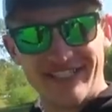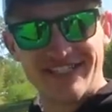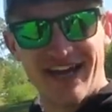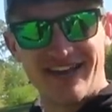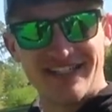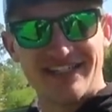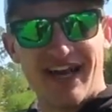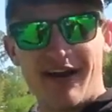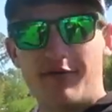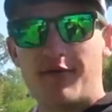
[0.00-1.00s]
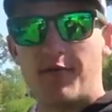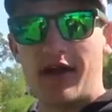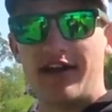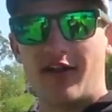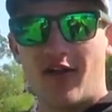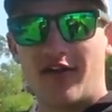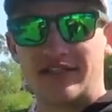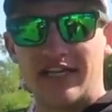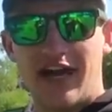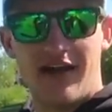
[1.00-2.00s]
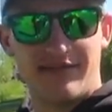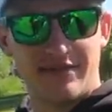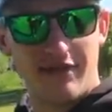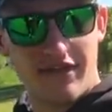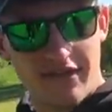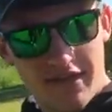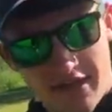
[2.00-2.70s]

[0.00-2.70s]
Just got this guy. We've been waiting a long time. It's about.